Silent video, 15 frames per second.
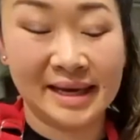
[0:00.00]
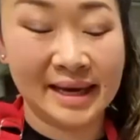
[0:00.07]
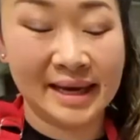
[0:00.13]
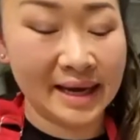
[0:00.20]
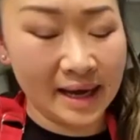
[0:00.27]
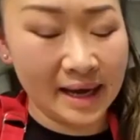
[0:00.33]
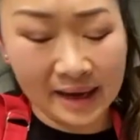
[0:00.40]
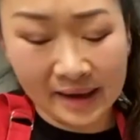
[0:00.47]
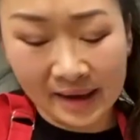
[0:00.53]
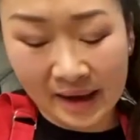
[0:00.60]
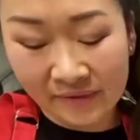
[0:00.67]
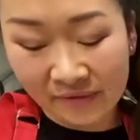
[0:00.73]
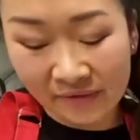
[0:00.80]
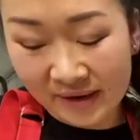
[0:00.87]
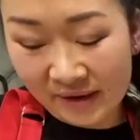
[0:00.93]
Yeah,
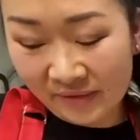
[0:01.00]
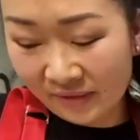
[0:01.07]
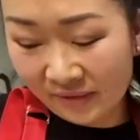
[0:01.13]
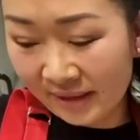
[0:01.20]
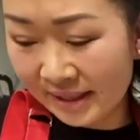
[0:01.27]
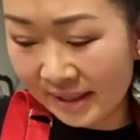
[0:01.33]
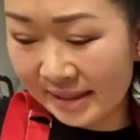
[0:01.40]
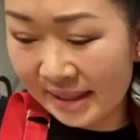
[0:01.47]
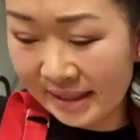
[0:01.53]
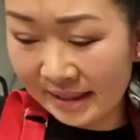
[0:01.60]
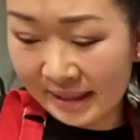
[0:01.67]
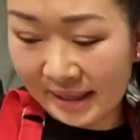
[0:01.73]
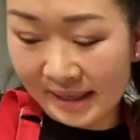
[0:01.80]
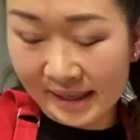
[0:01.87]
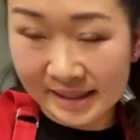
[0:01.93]
I've never really done
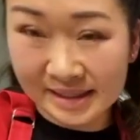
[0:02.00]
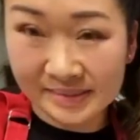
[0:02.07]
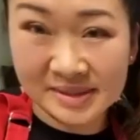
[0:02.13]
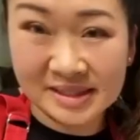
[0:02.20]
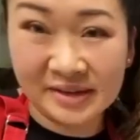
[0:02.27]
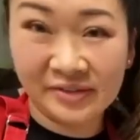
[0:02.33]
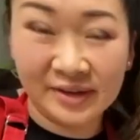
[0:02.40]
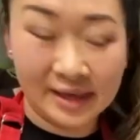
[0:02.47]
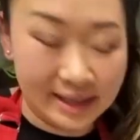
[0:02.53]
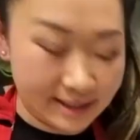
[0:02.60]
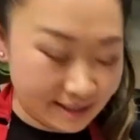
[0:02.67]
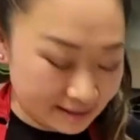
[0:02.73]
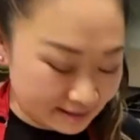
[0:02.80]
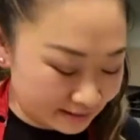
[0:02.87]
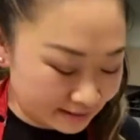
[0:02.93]
the icing because I feel like
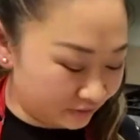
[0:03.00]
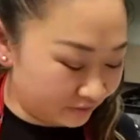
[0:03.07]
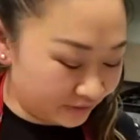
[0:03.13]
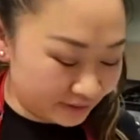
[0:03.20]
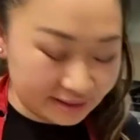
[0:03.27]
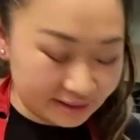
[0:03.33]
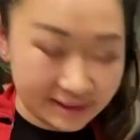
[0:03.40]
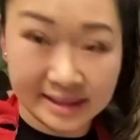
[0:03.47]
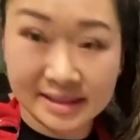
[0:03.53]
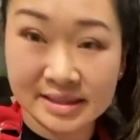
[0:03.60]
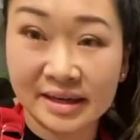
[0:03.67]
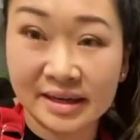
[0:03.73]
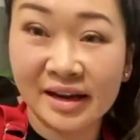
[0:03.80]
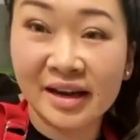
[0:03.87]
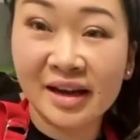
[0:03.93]
it's a little fiddly.
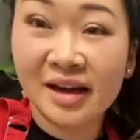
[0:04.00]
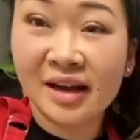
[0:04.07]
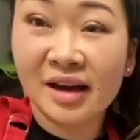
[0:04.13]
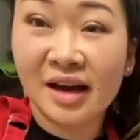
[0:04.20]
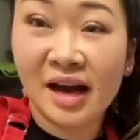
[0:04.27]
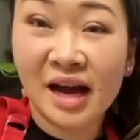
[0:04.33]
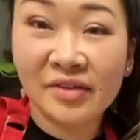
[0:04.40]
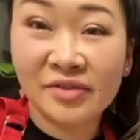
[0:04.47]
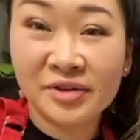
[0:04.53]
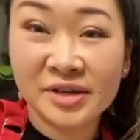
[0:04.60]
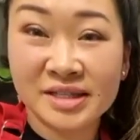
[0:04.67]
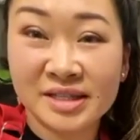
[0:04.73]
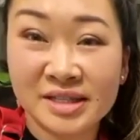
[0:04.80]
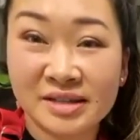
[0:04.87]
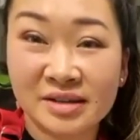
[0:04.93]
So I've
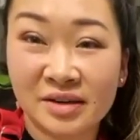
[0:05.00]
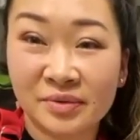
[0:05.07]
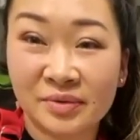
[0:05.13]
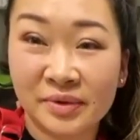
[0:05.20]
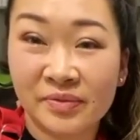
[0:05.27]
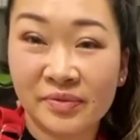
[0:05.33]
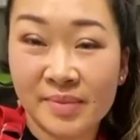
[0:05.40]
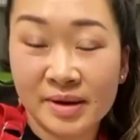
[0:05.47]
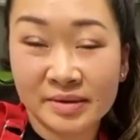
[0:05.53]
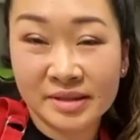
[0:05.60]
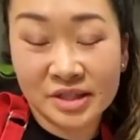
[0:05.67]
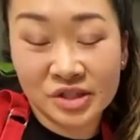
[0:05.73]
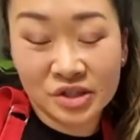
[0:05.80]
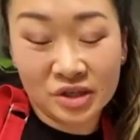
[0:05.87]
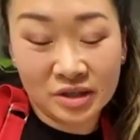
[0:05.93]
always just gone with
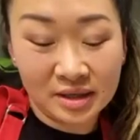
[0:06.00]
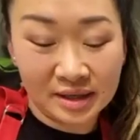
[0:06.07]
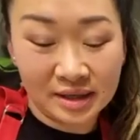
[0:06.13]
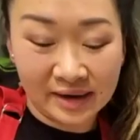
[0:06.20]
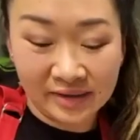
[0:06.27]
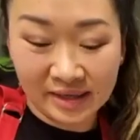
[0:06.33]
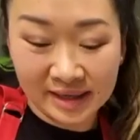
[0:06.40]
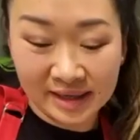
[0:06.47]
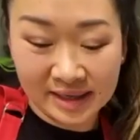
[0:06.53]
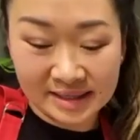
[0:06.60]
melted chocolate. I think